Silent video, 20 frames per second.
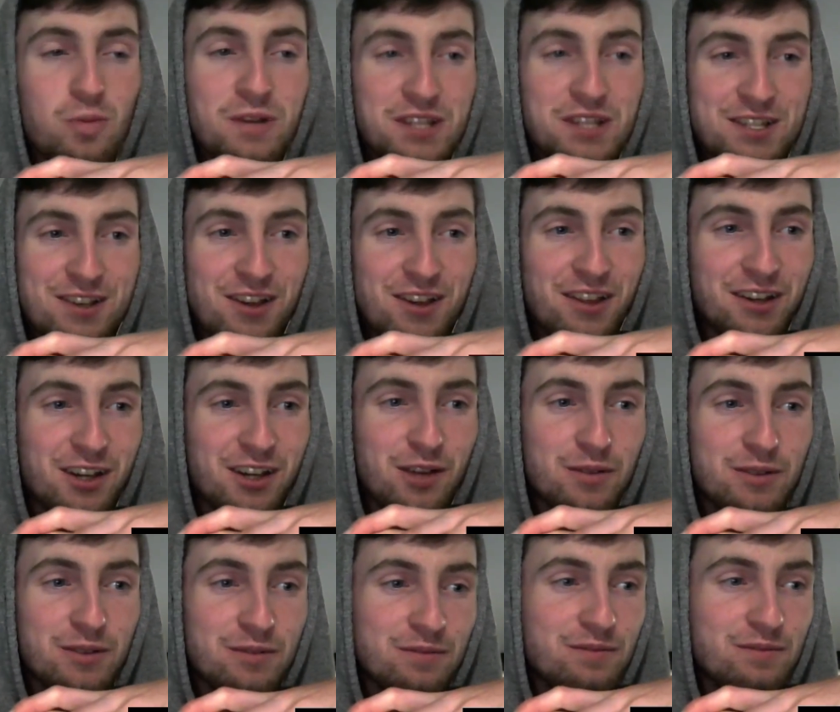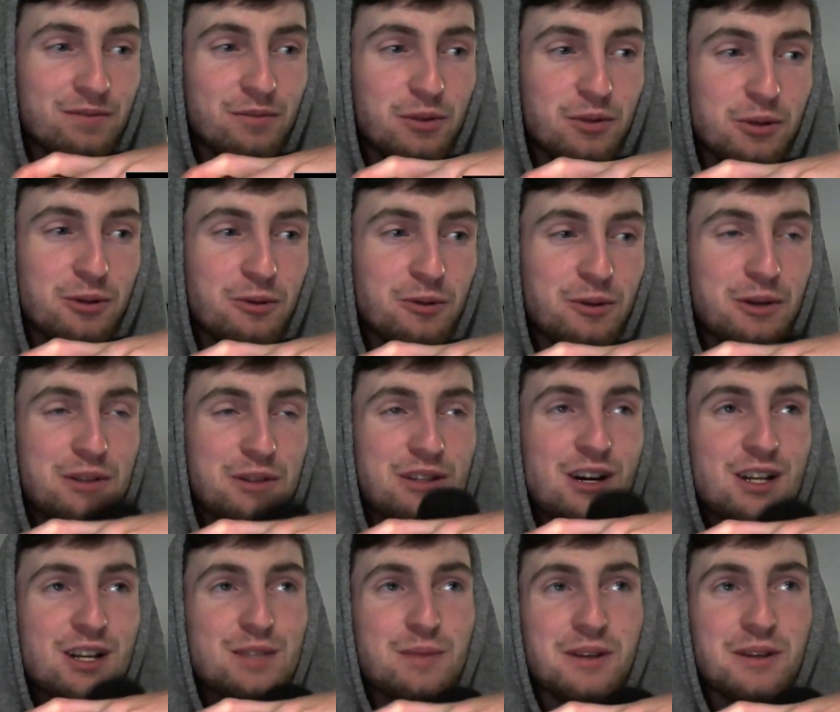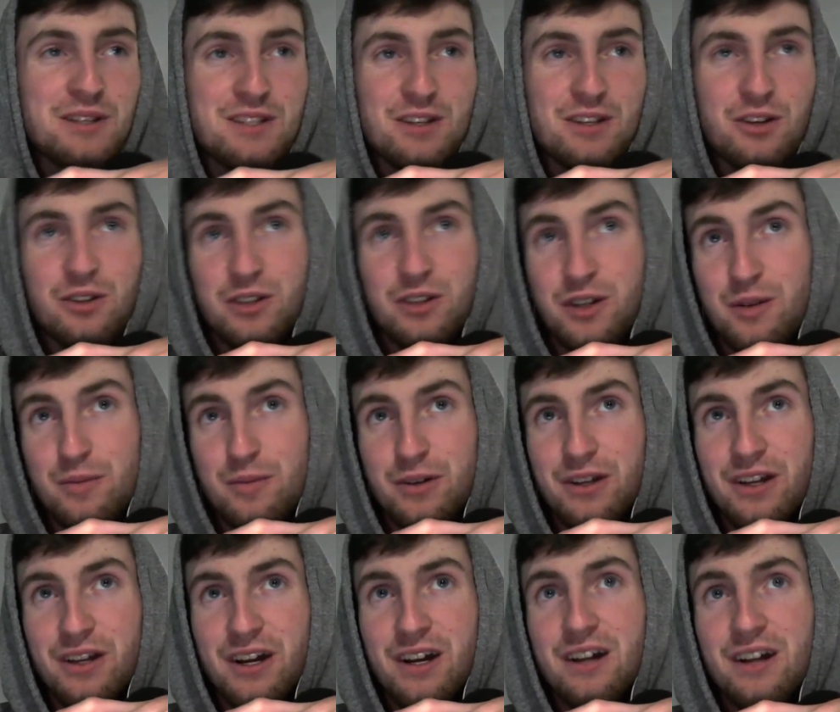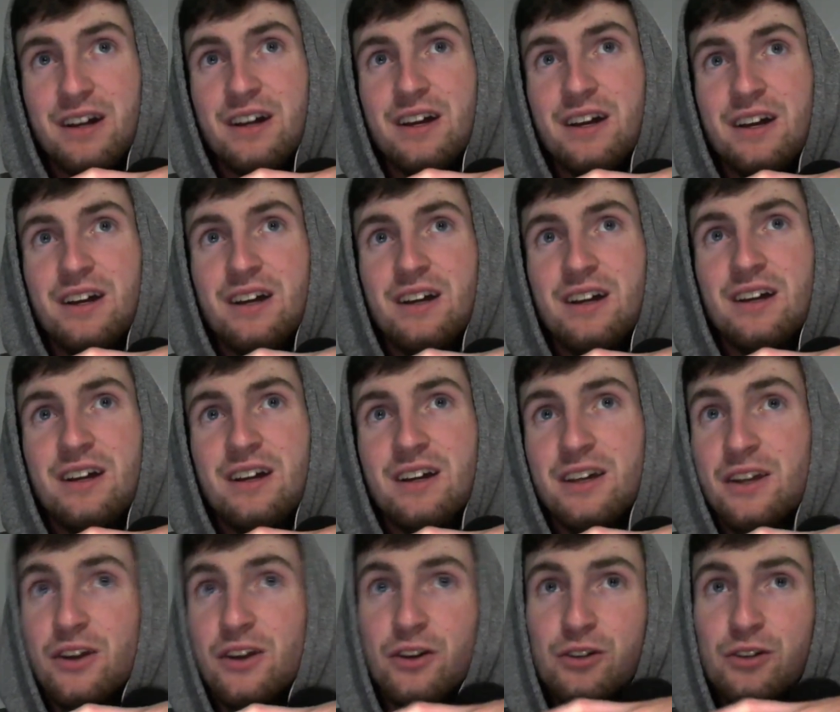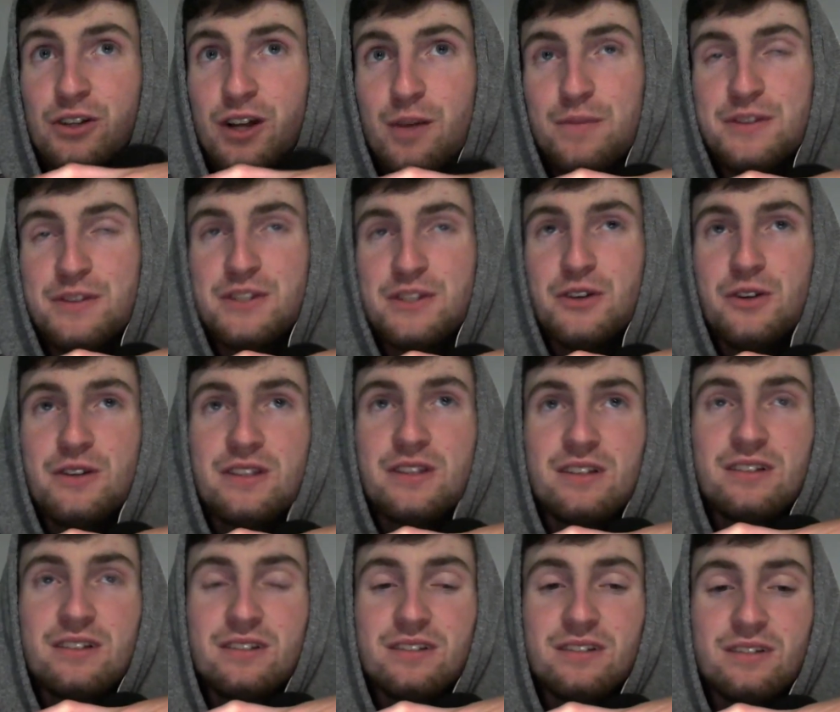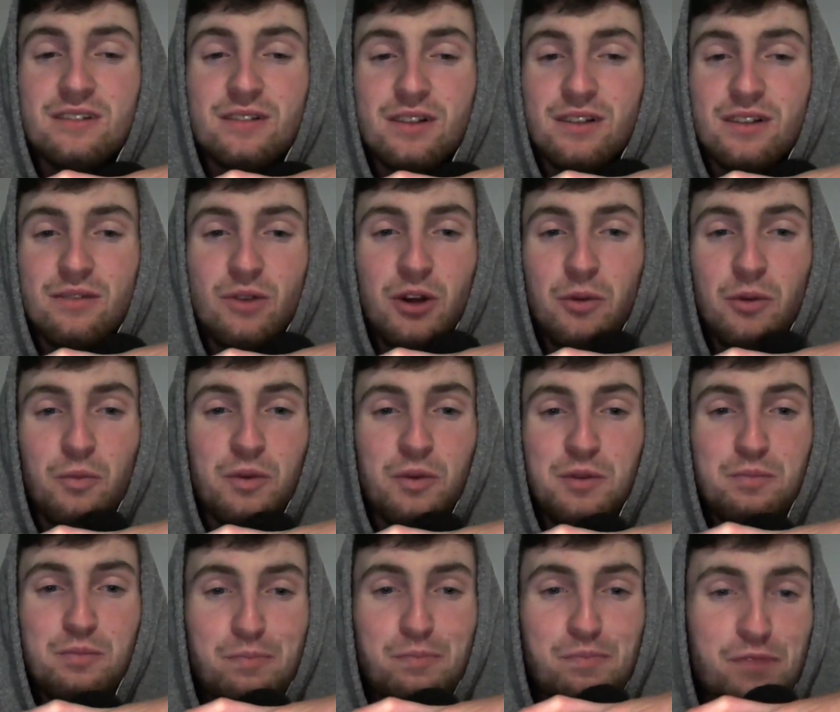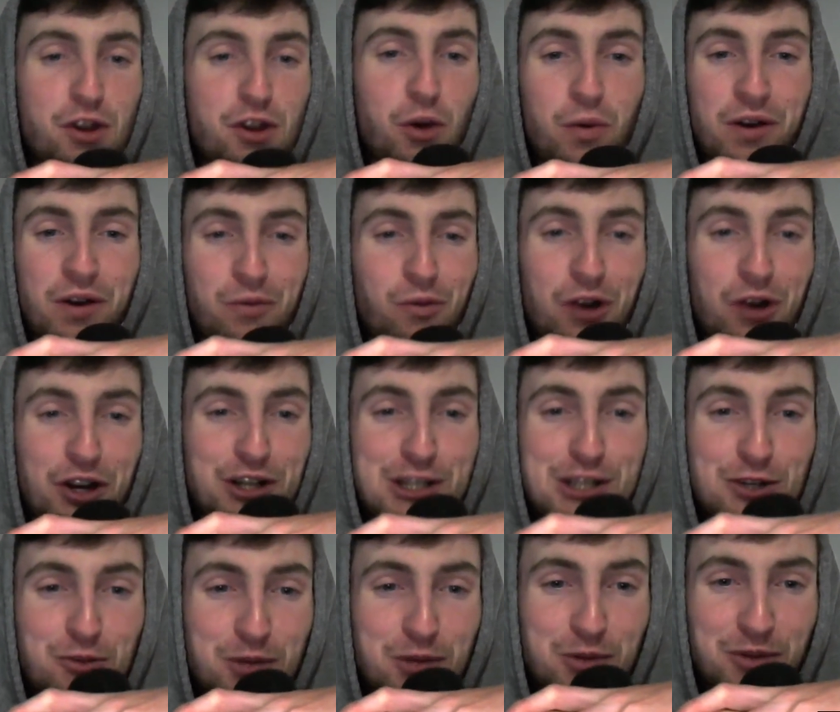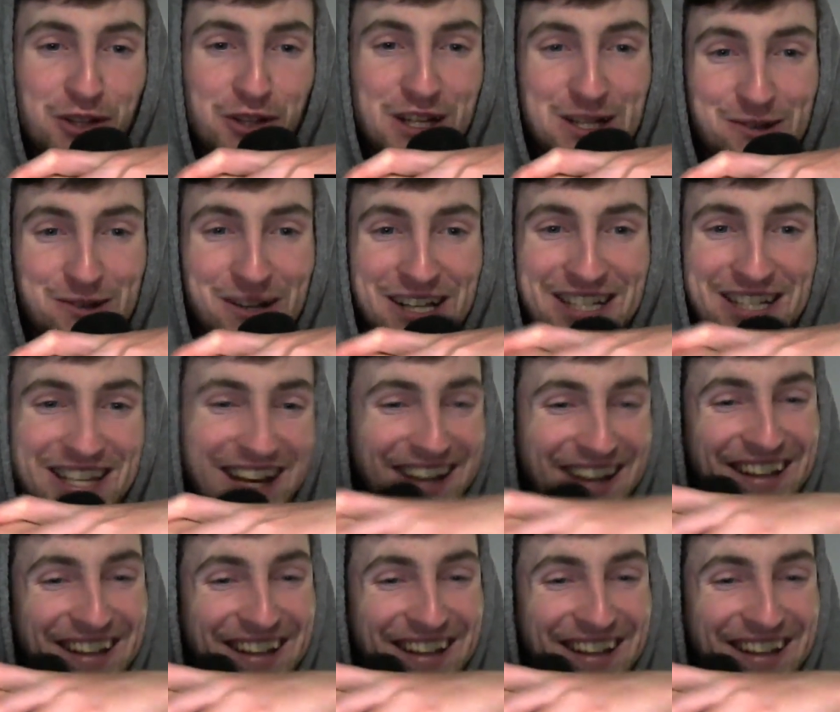saw that coming. We talked about this earlier, but in earlier episodes, we know one or two people in the Twins.